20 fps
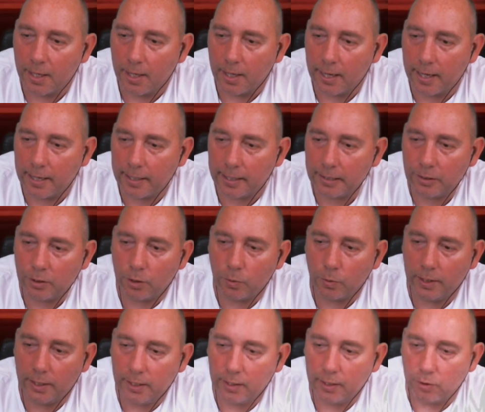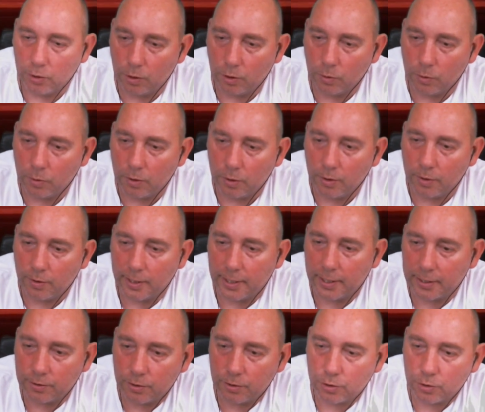I knew he knew the
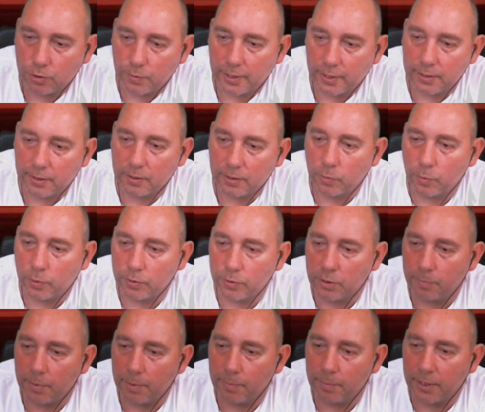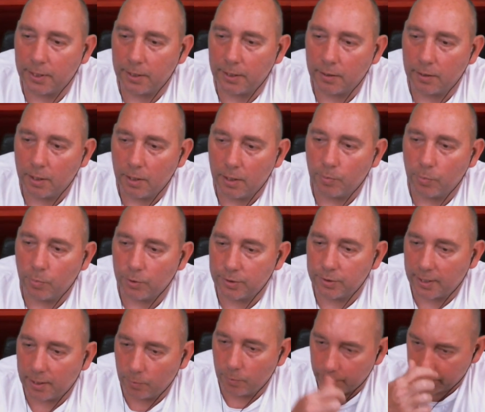answer, so I didn't want to be mean, but
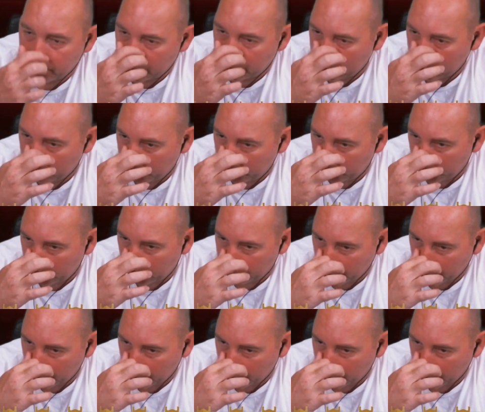I wanted to build